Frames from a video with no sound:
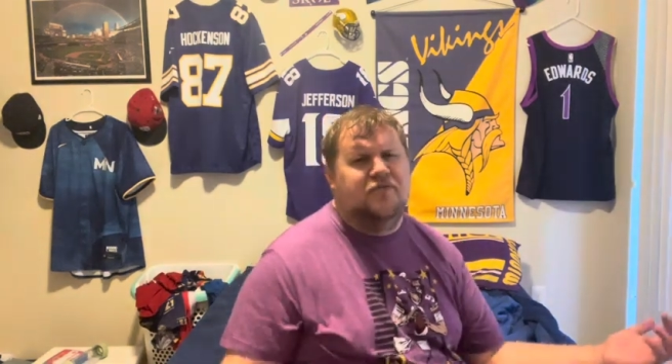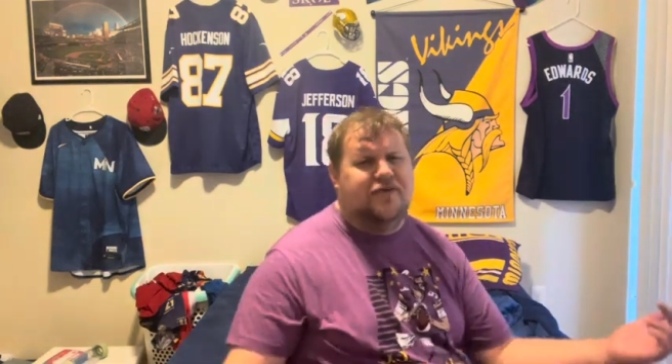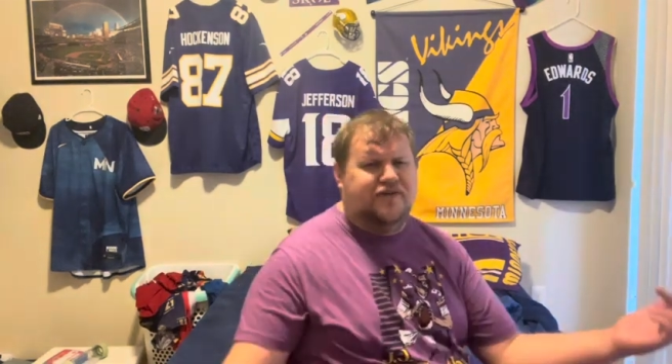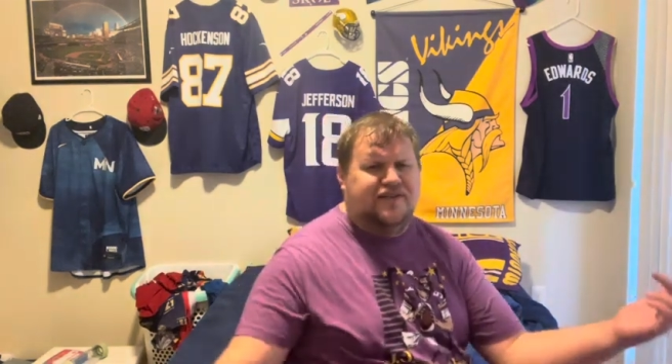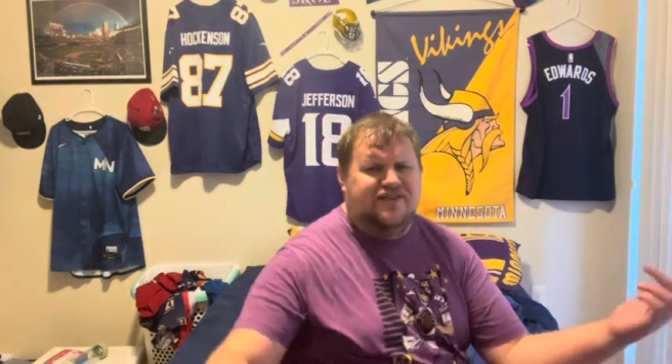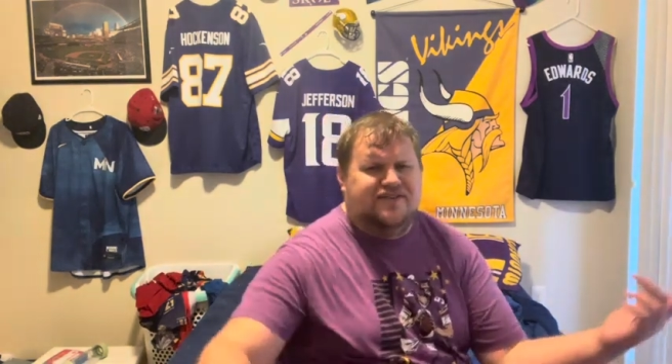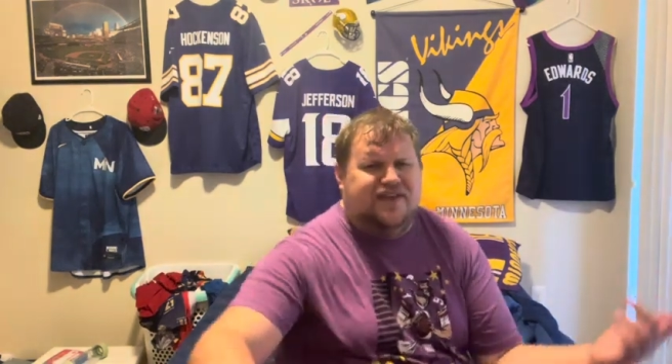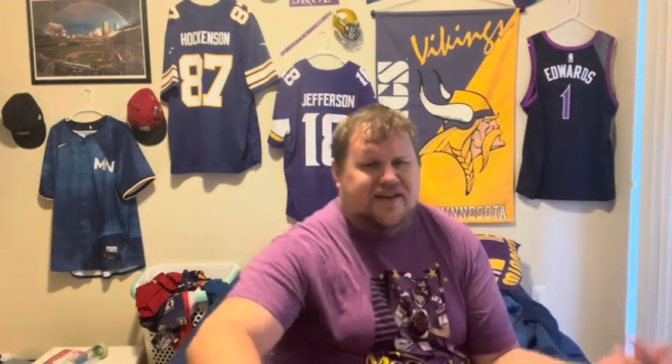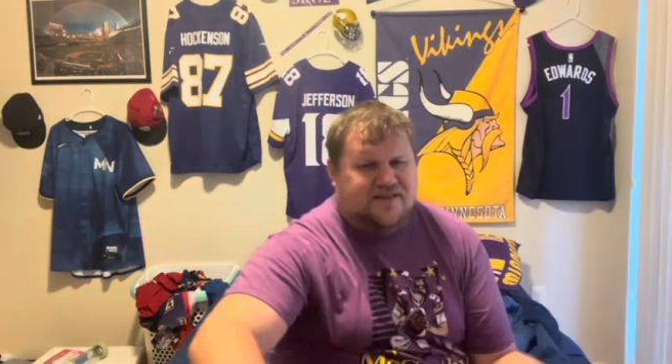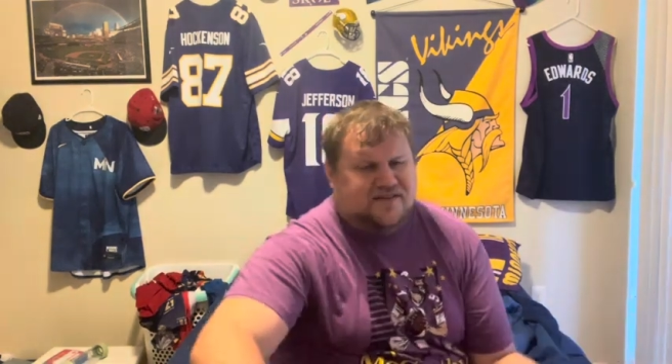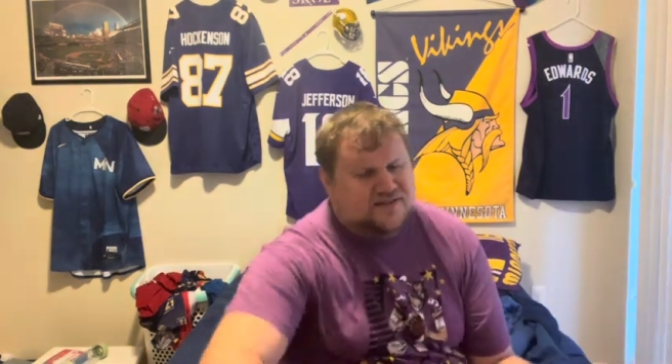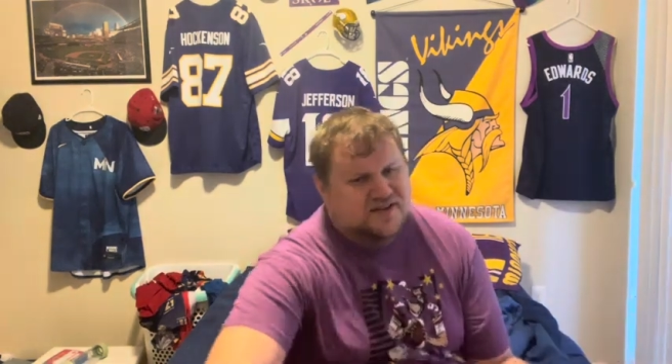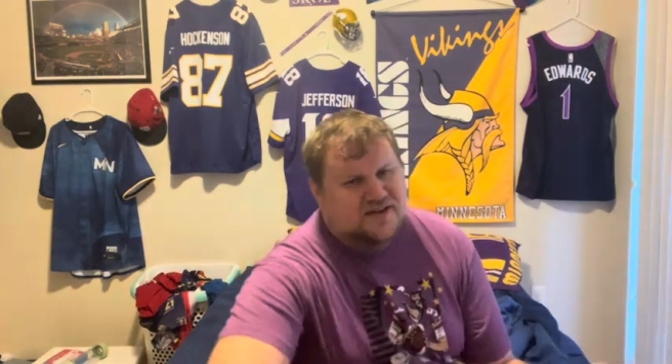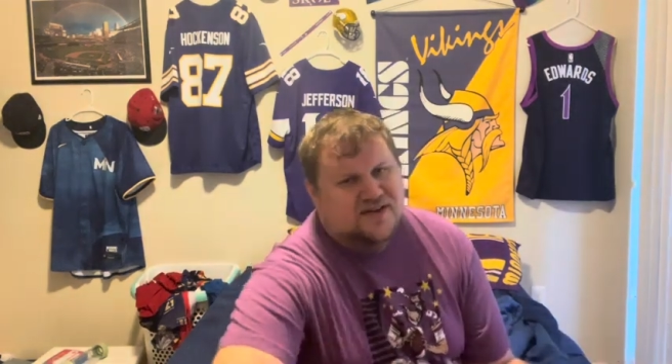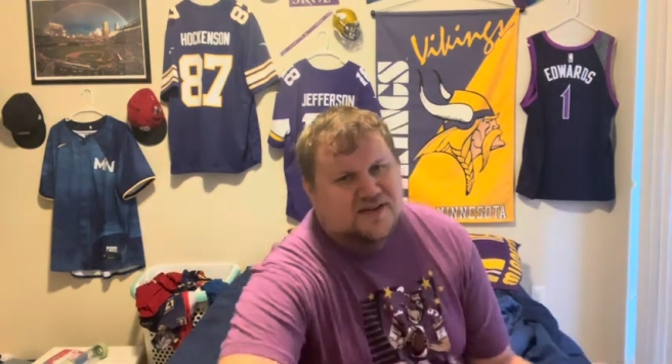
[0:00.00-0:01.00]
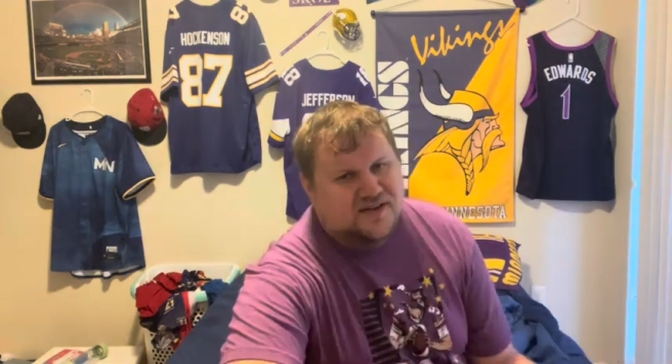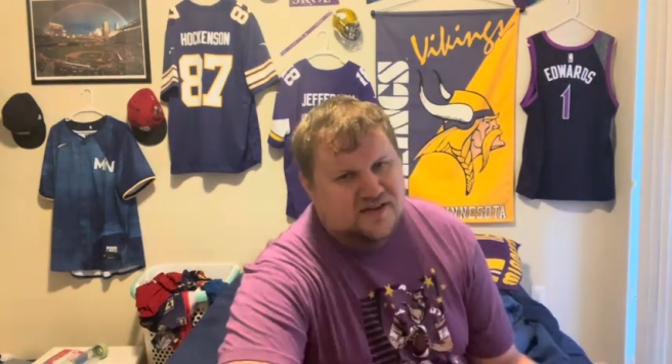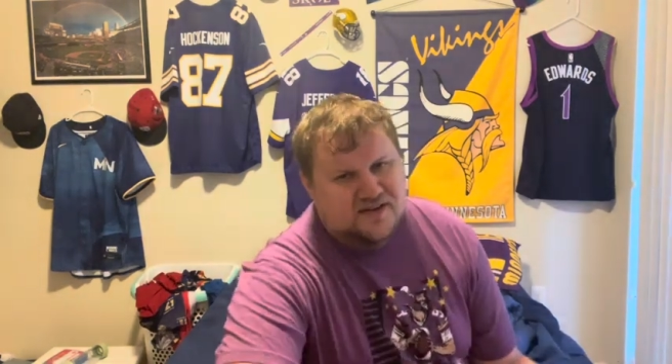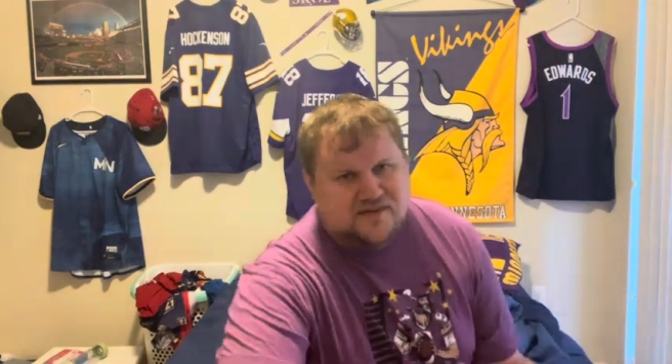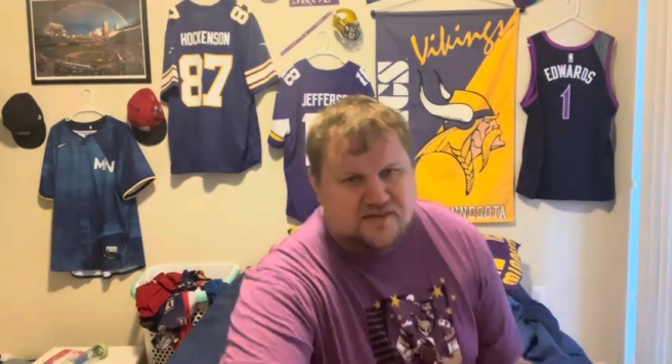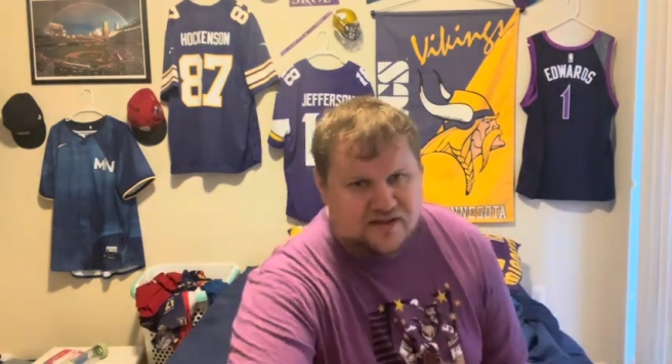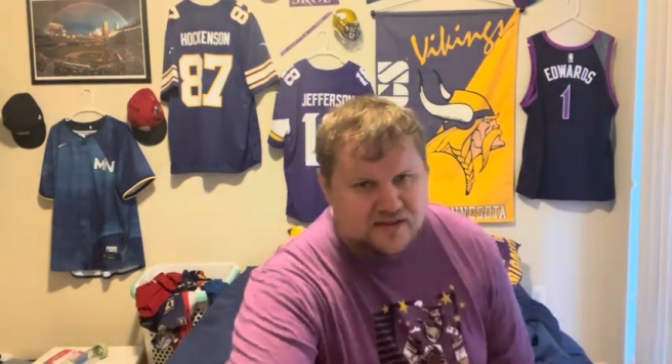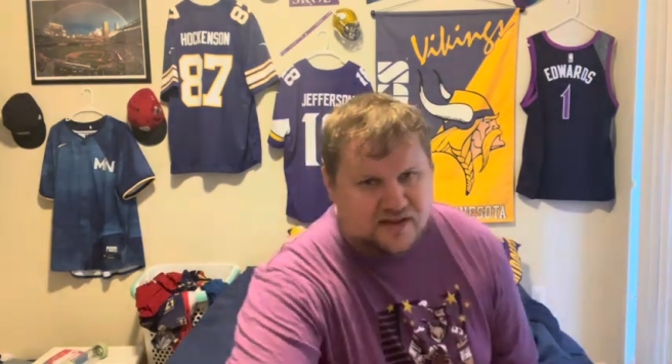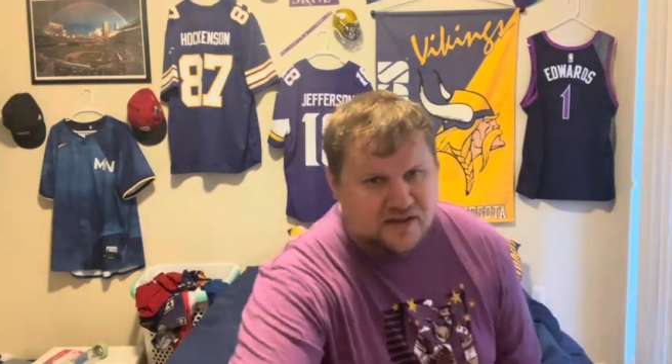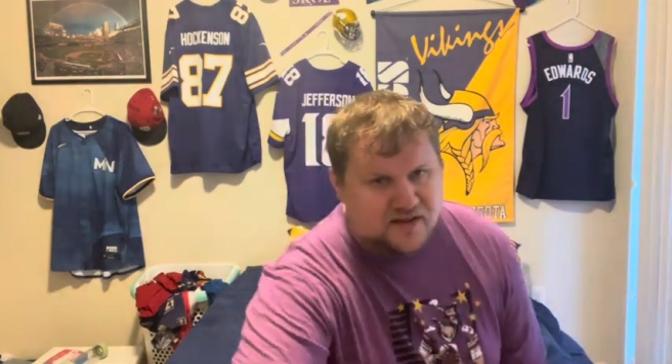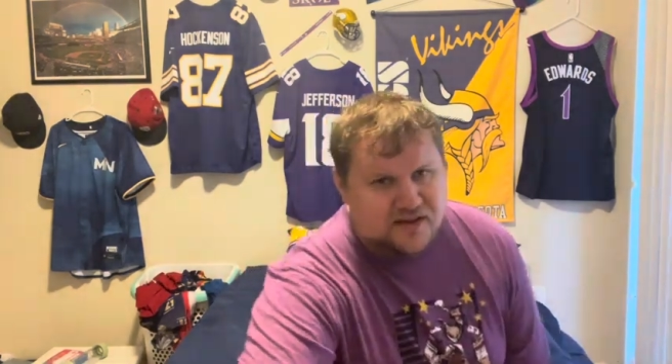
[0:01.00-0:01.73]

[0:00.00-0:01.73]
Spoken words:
but it's like, really?